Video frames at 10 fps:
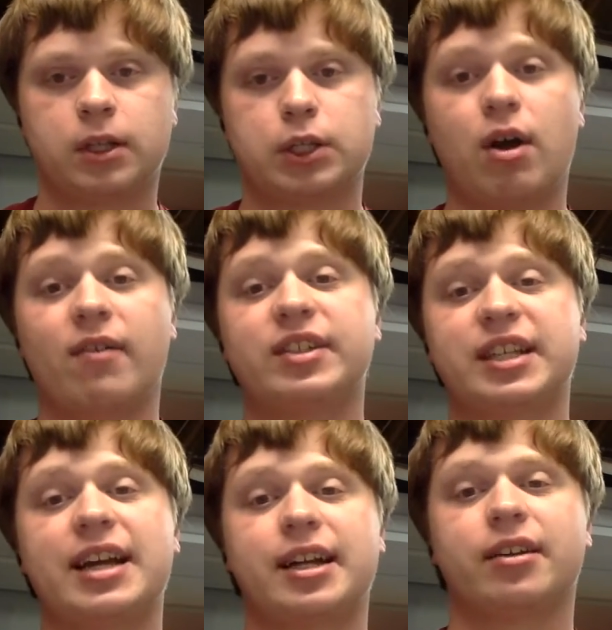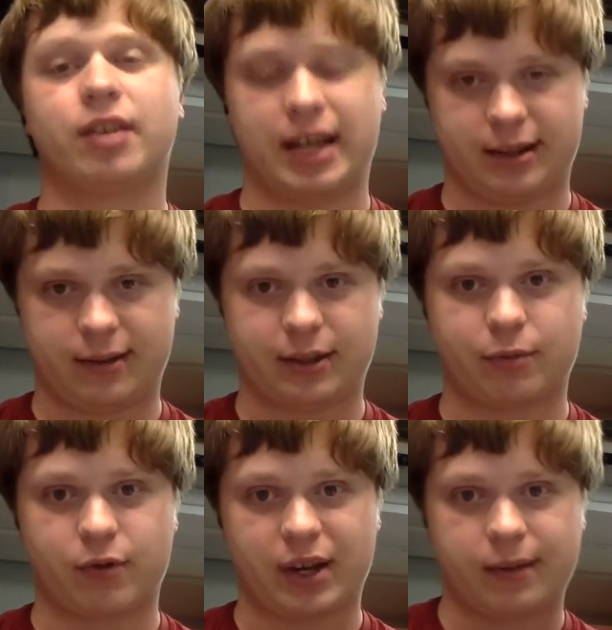So obviously I didn't like this
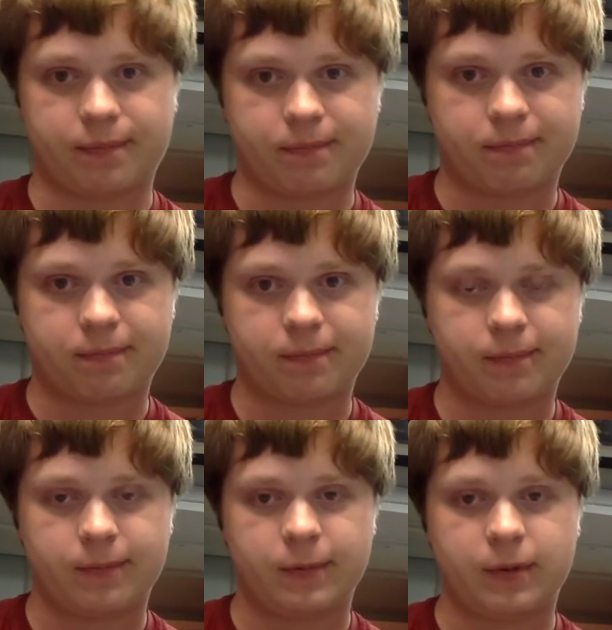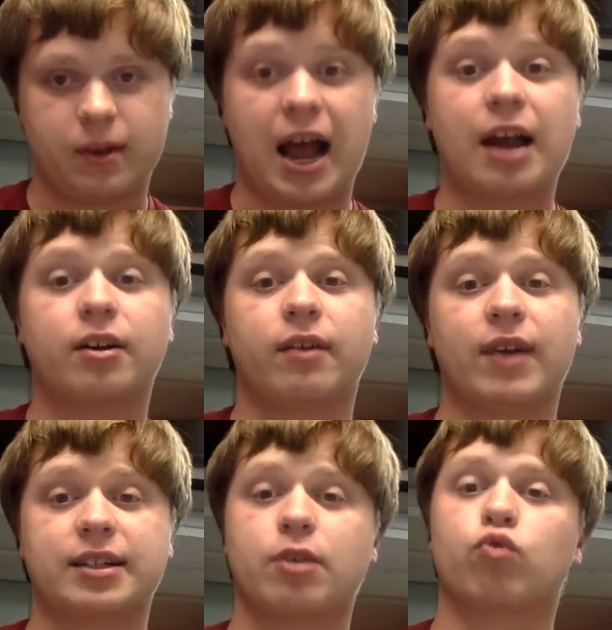movie. In
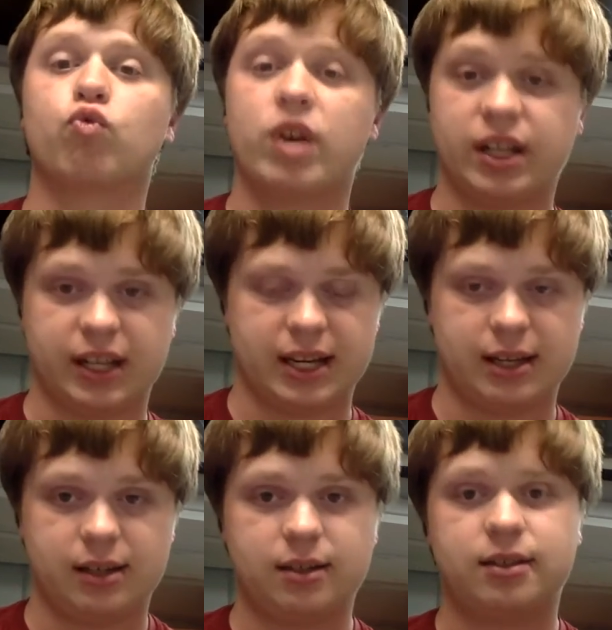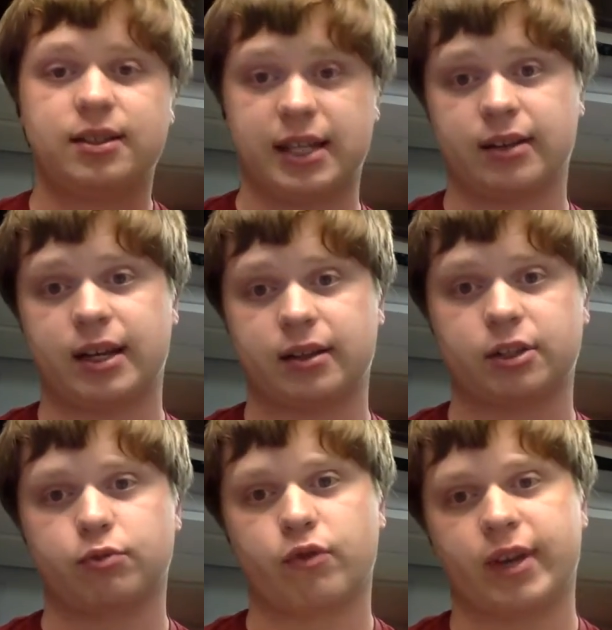fact, I really didn't like
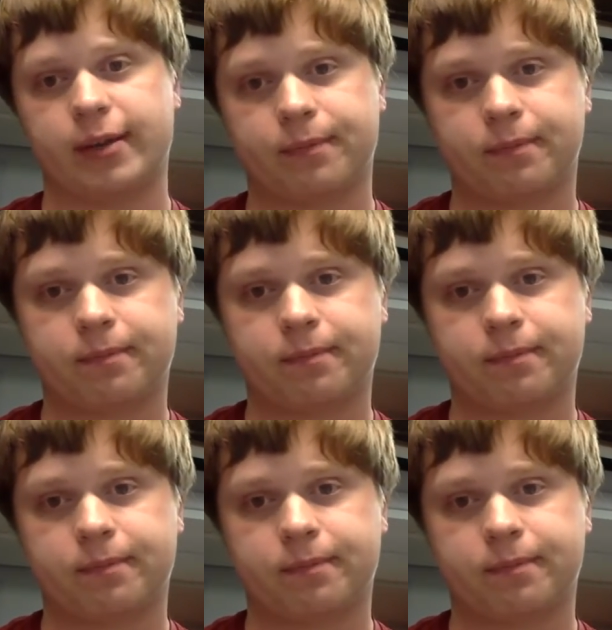this movie.